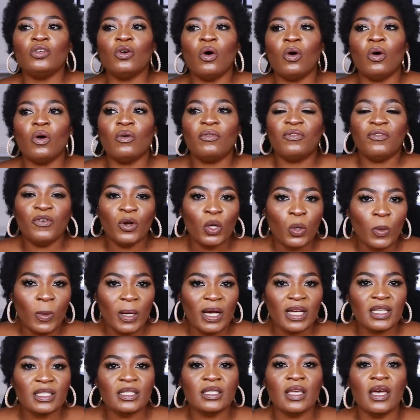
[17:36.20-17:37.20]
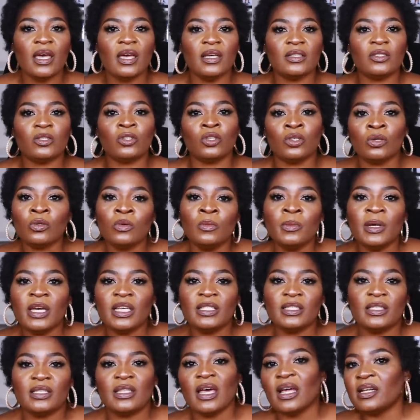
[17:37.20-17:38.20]
your followers as
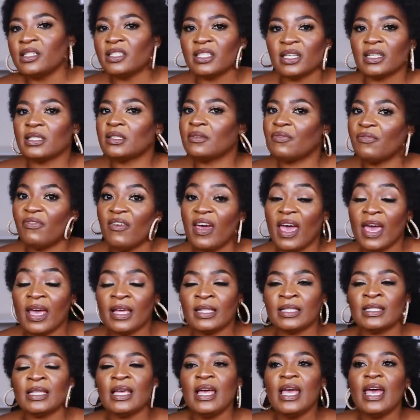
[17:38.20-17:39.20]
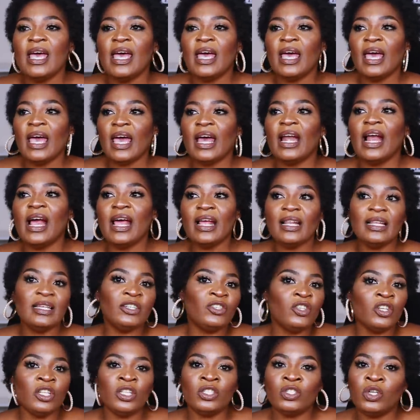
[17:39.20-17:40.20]
humans than just fans. And I
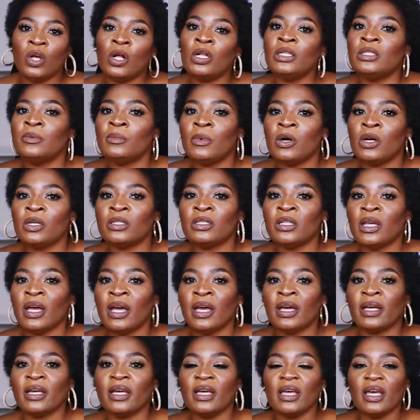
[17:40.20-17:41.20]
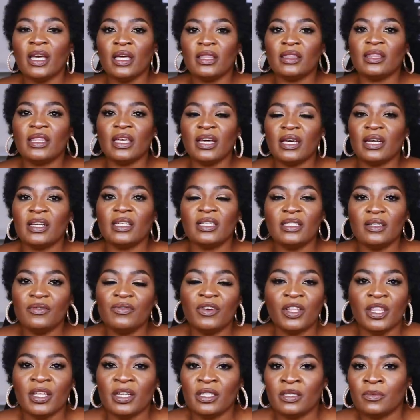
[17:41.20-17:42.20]
literally told him, I was like, the
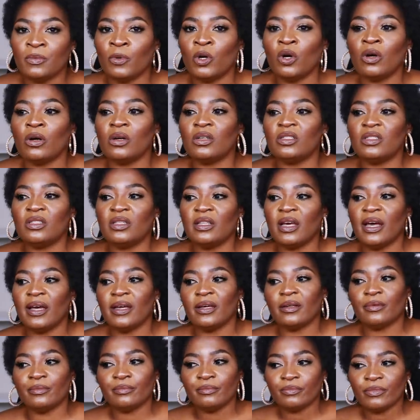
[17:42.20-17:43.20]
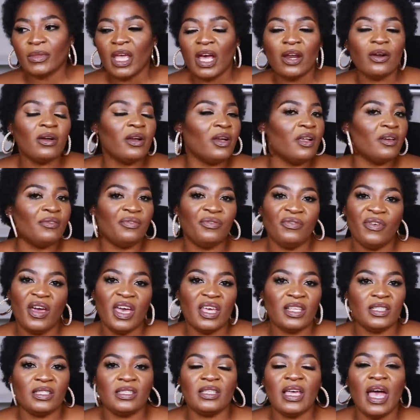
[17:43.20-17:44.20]
reason for that is because, like, I don't have
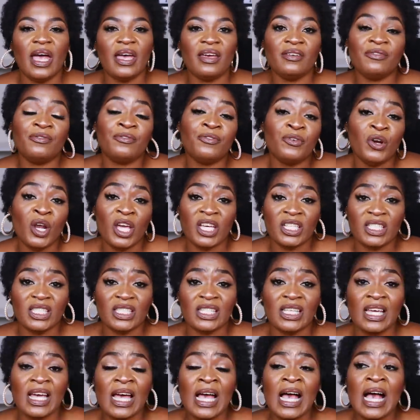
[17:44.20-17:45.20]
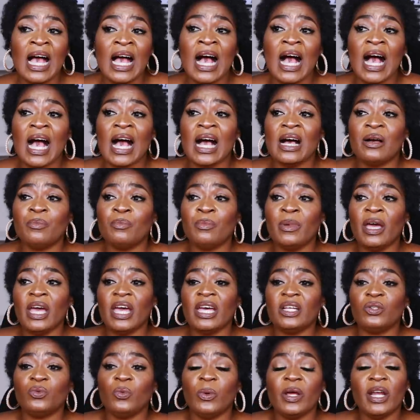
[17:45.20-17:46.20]
fans, I have friends.
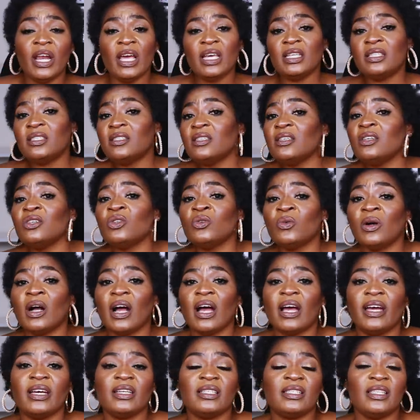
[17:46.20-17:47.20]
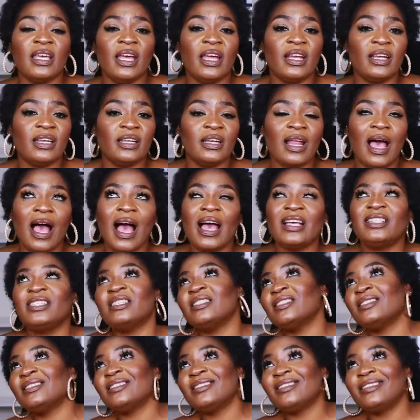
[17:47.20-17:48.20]
And when I see you guys, and I
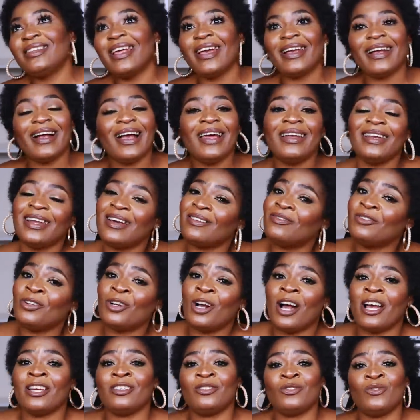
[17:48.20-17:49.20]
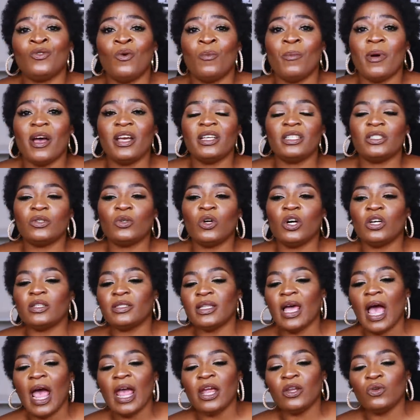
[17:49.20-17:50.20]
just, like, I love you guys so much,
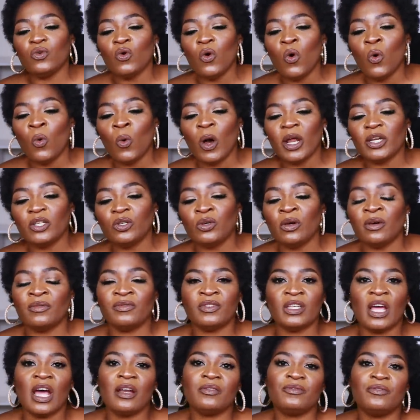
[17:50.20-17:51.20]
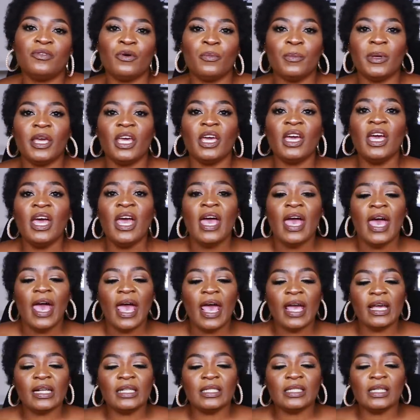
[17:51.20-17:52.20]
because I know what you have done for me.
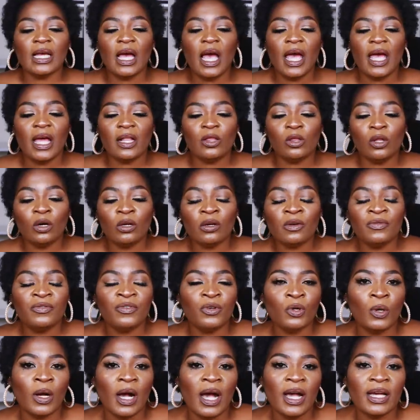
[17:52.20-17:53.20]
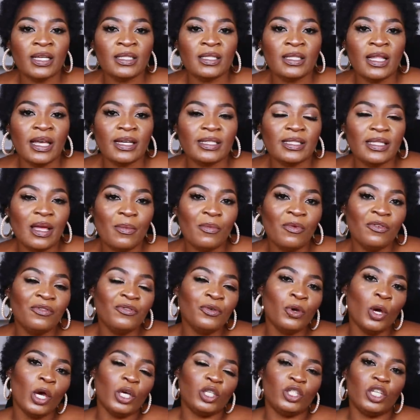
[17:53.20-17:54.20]
And a lot of you guys, like some
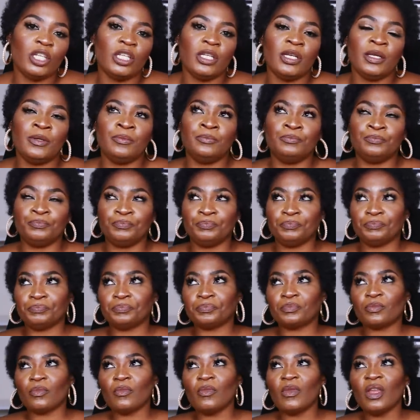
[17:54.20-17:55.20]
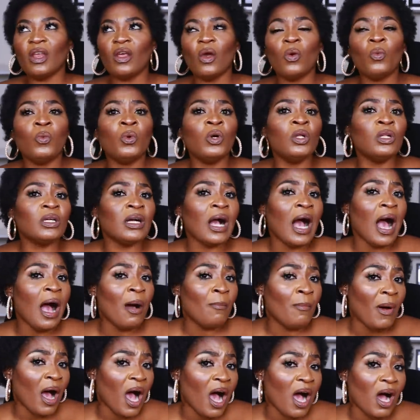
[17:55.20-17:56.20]
of you actually will
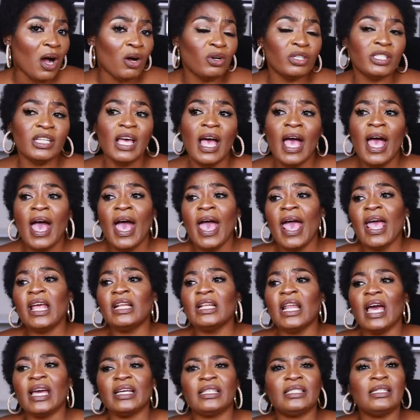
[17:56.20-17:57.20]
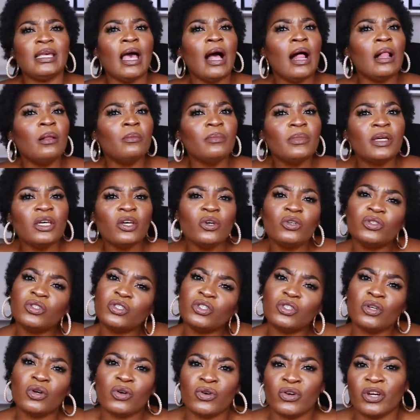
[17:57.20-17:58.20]
come out and like tell me your
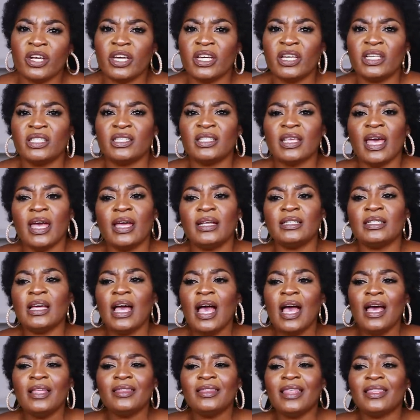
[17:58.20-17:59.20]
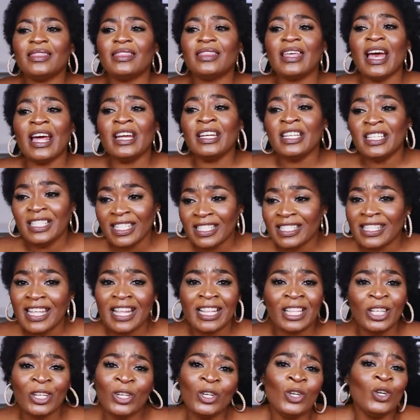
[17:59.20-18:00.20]
stories, and the ninjas
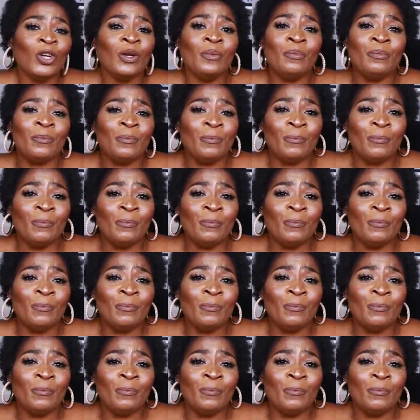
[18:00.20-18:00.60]
that literally